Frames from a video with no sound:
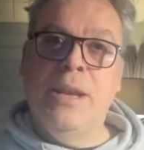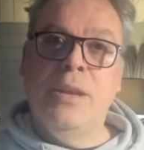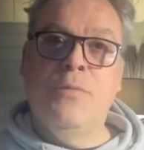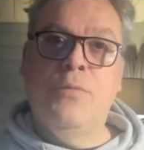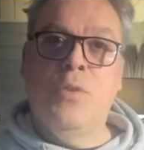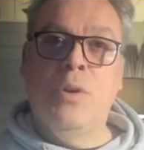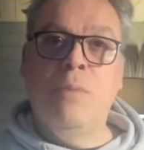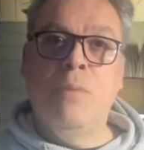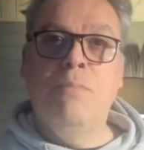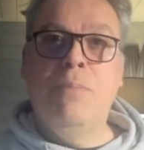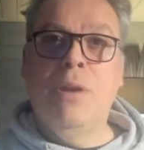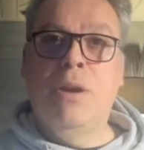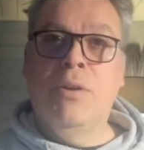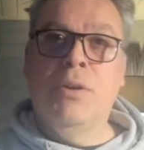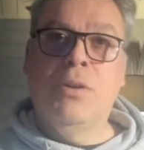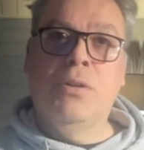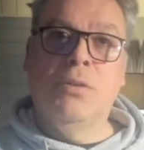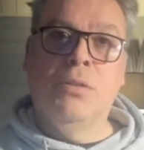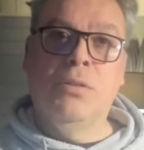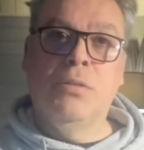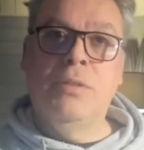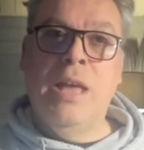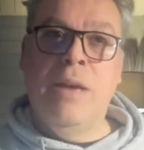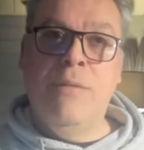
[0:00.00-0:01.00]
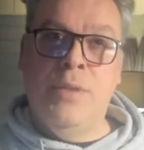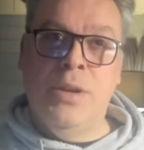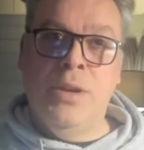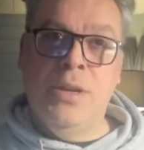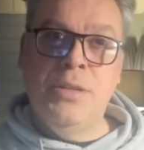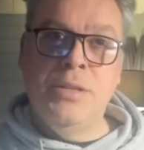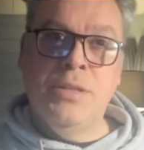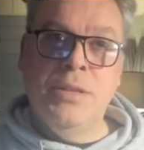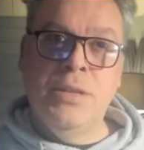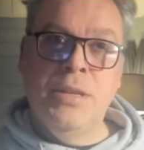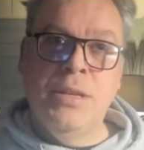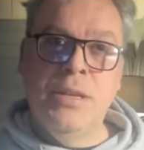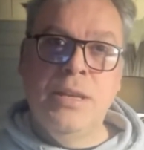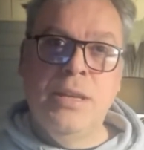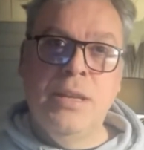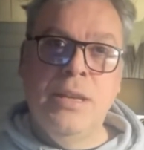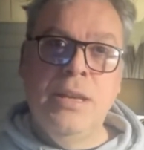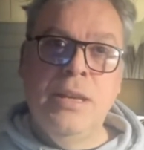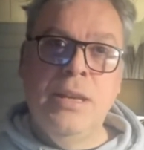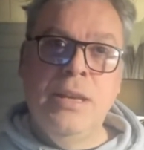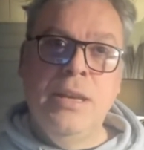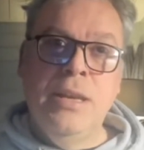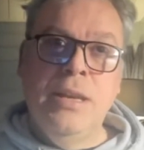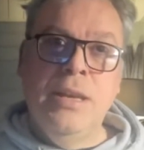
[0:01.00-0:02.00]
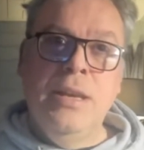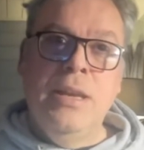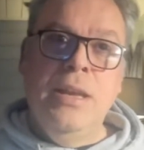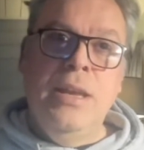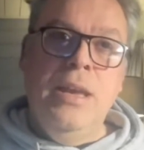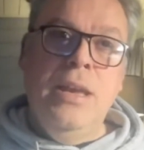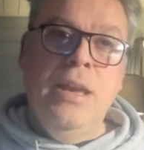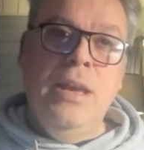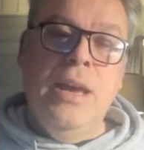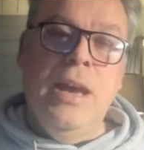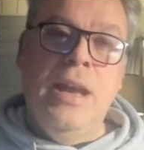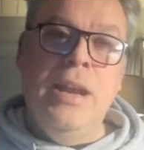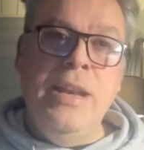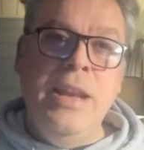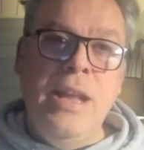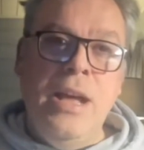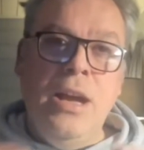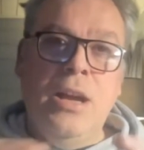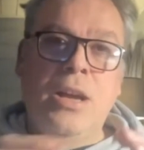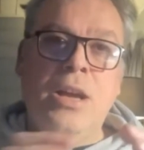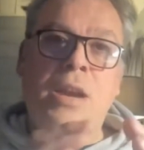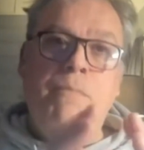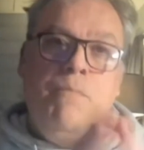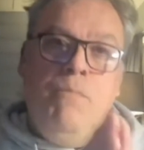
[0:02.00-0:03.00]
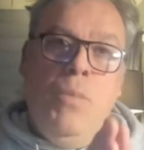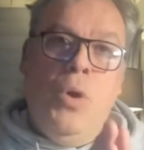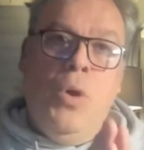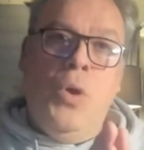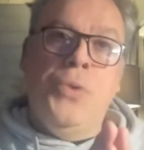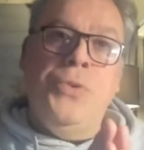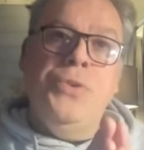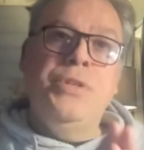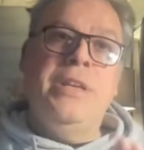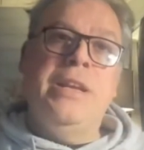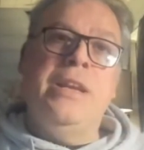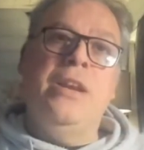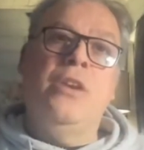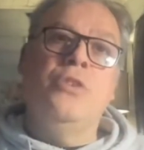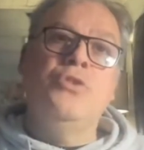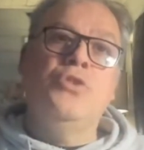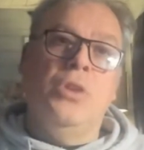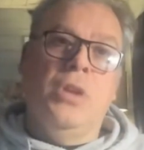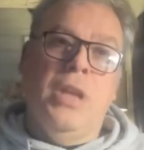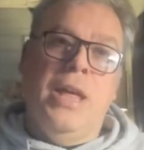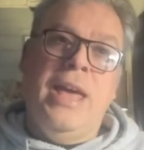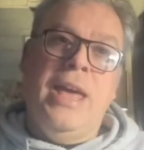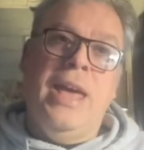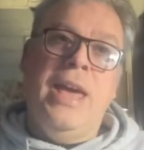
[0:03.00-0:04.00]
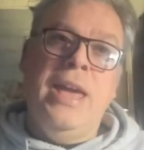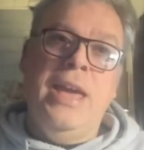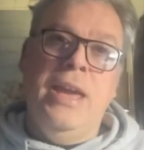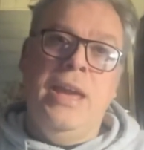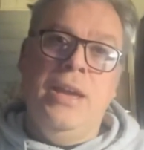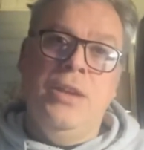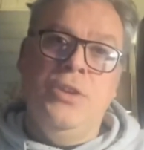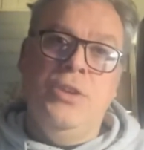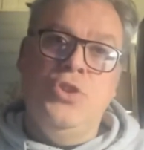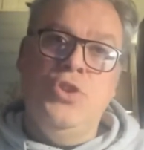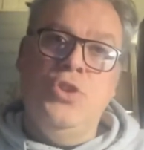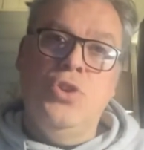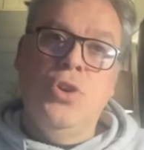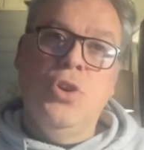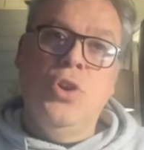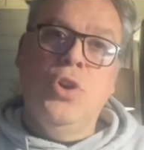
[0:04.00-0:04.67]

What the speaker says: for empirical evidence. And in our kind of modern technological age,